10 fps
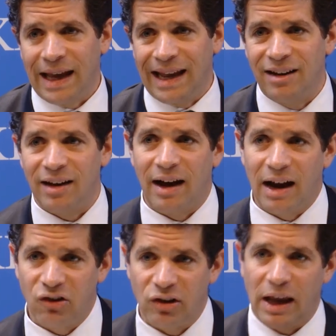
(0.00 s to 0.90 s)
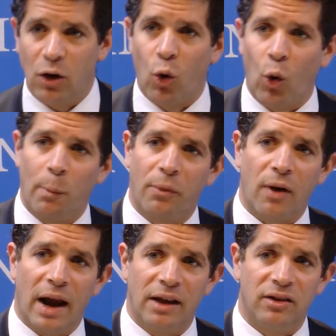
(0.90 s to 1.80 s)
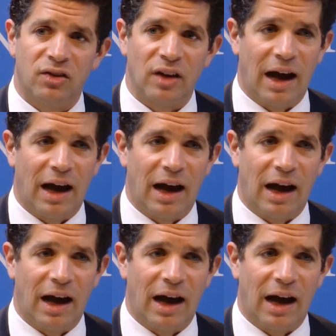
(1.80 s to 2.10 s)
India actually incorporates